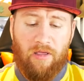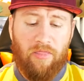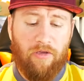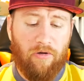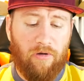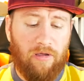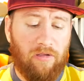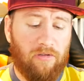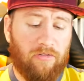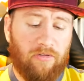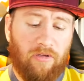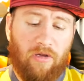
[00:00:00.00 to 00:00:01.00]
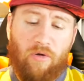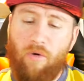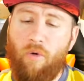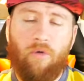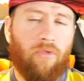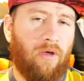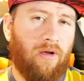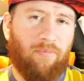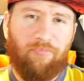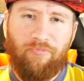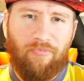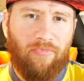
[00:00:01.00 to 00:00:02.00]
There is, on
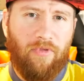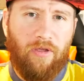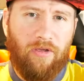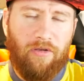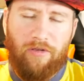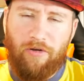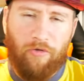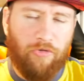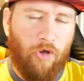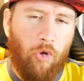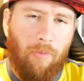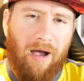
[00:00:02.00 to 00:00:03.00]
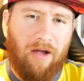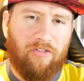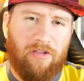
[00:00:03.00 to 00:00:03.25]
the toe box,